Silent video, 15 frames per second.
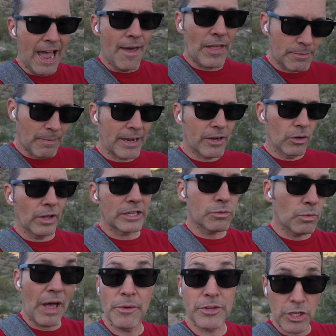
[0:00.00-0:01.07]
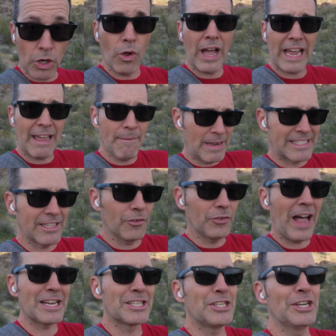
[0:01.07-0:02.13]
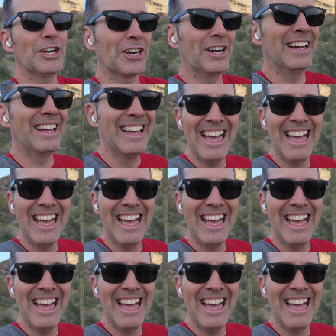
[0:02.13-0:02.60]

That's my goal. That was the goal I gave myself last year.